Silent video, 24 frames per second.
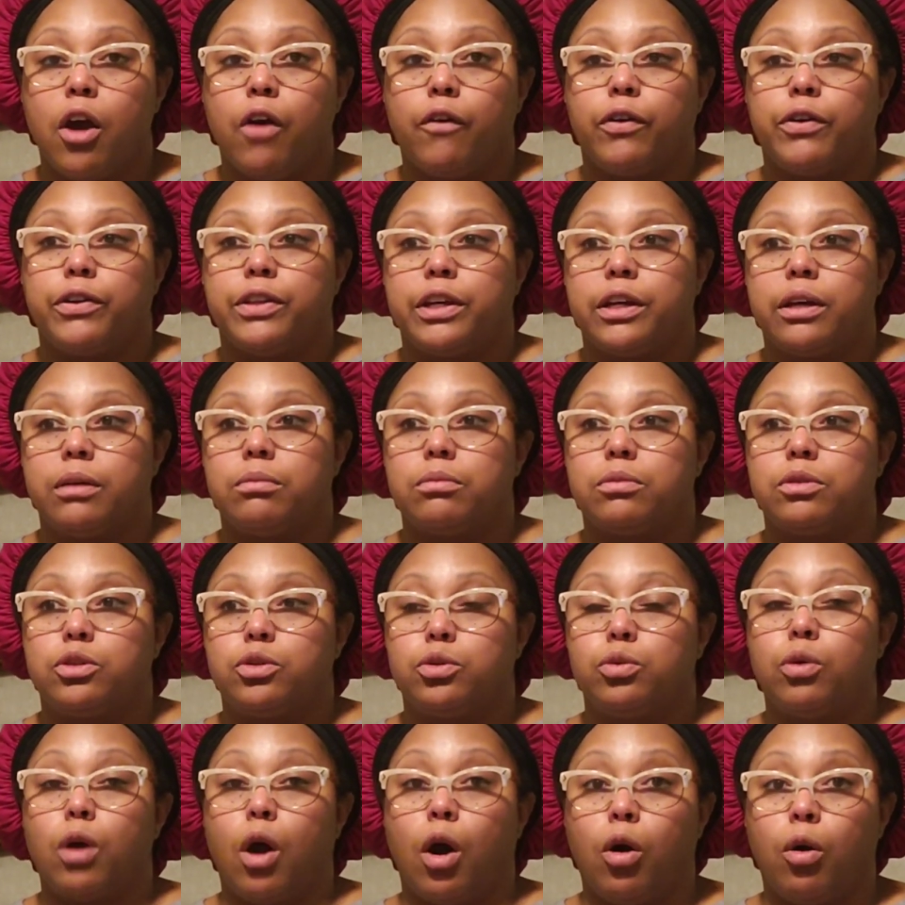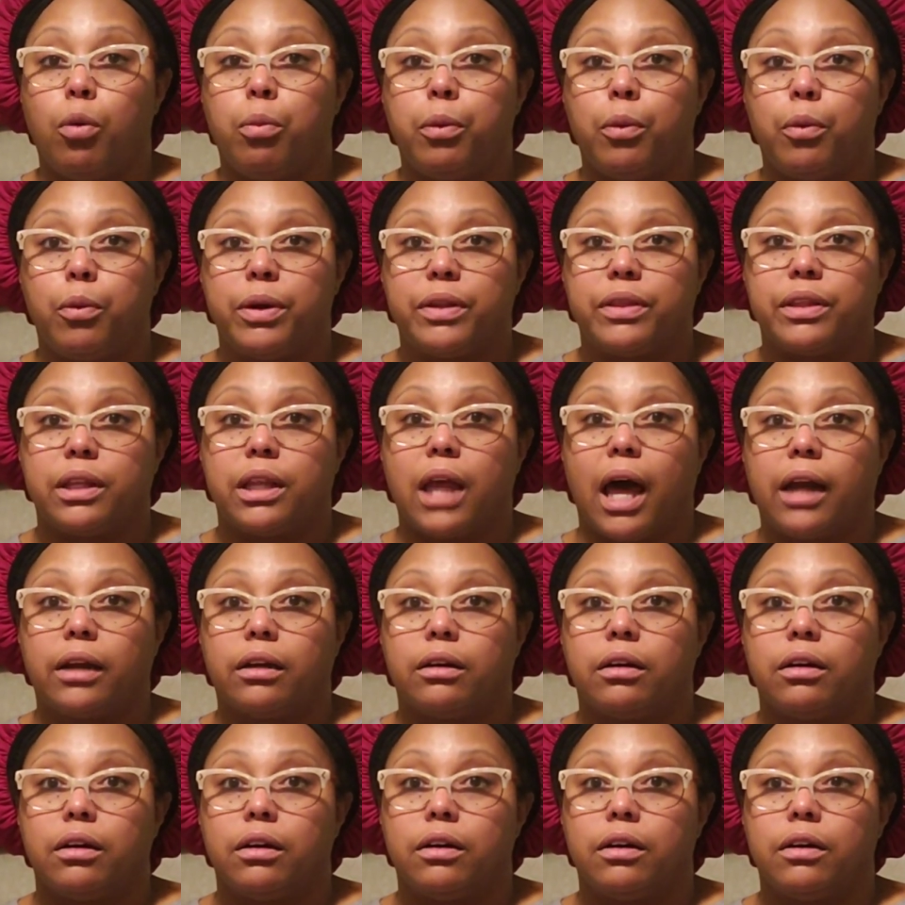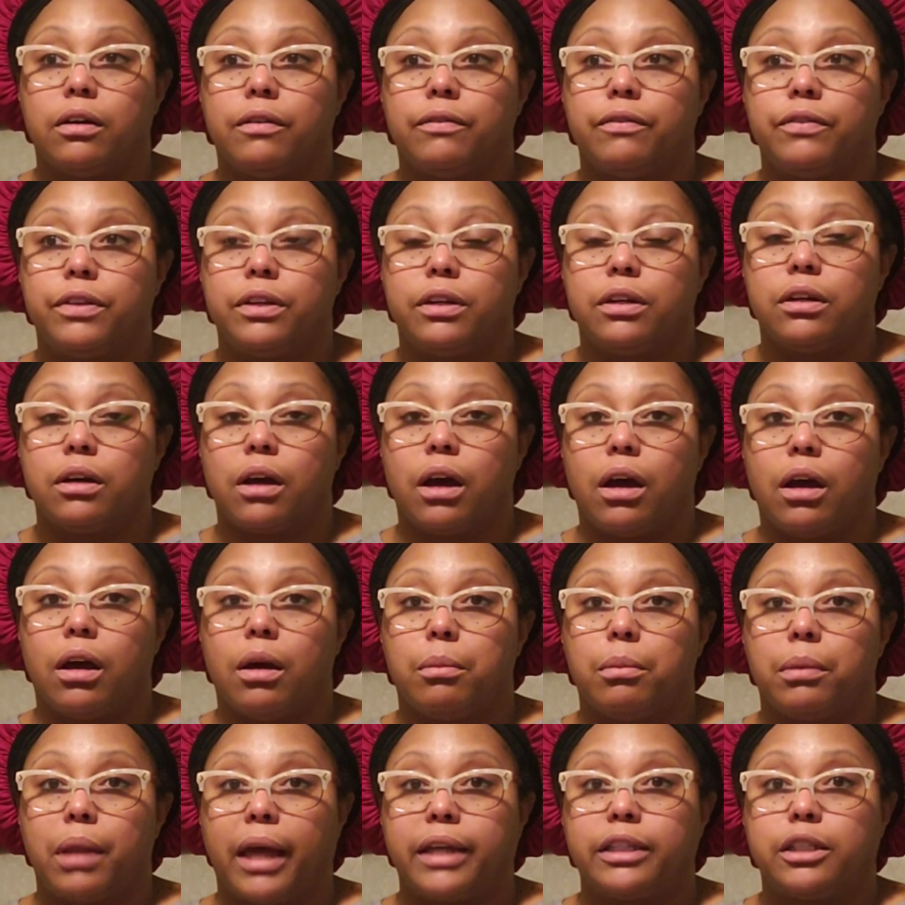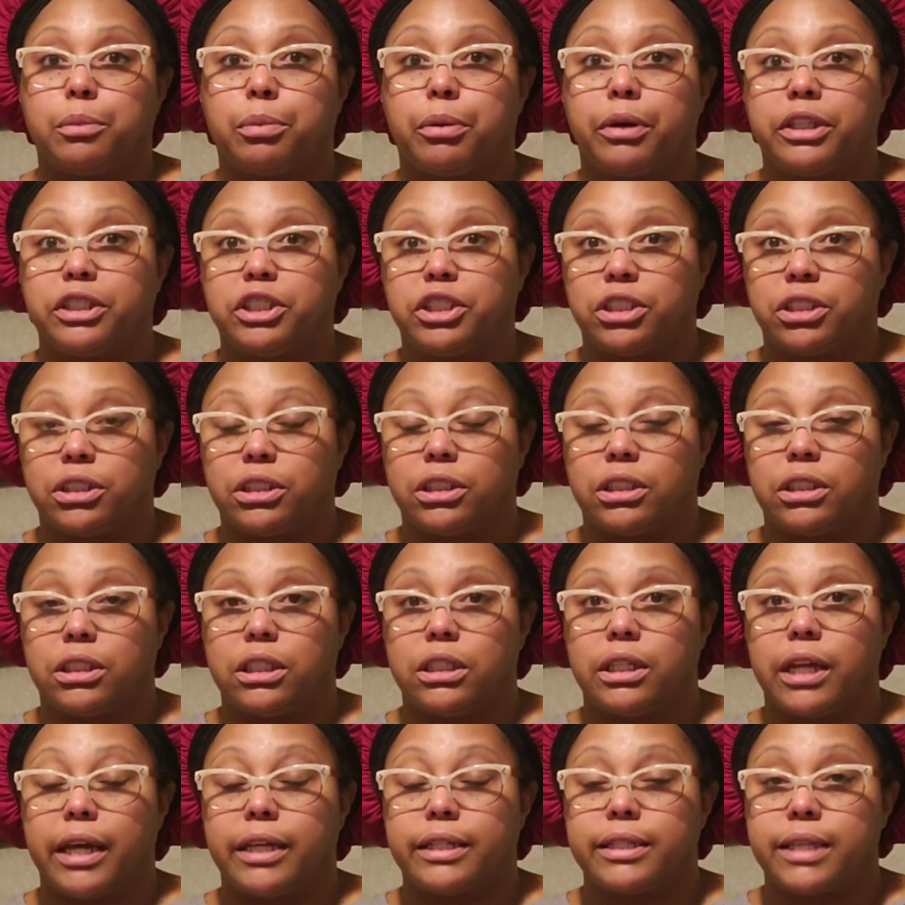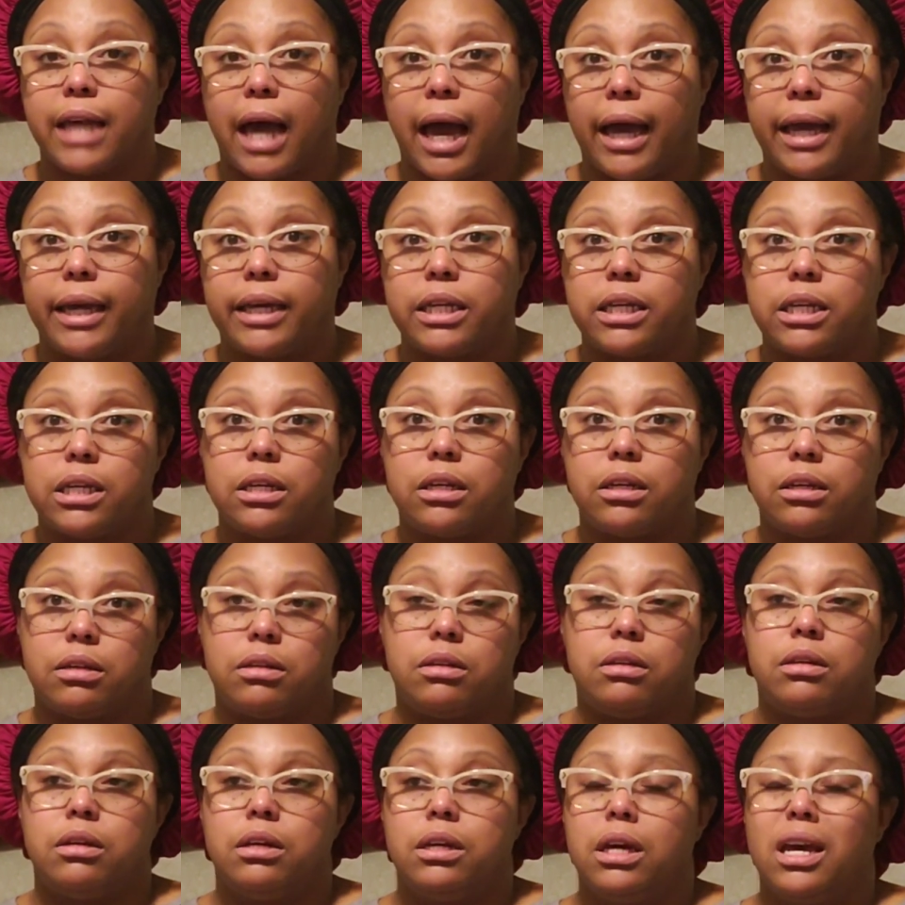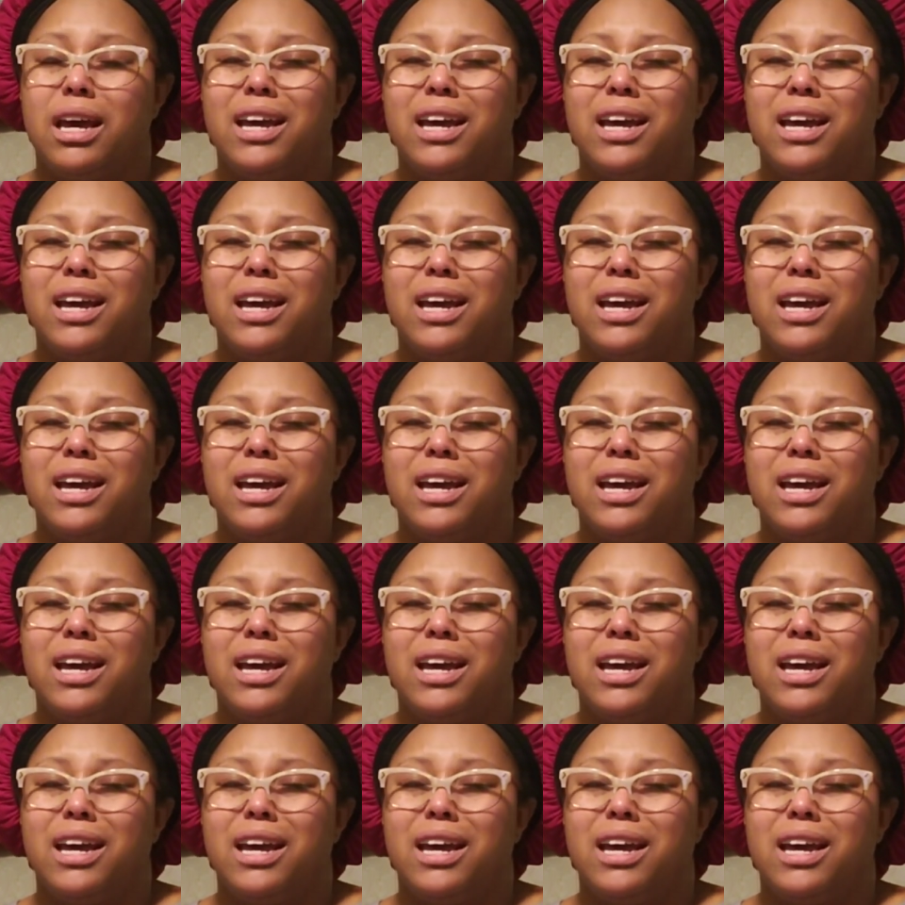for them to cope with a lot of the like depression and anxiety and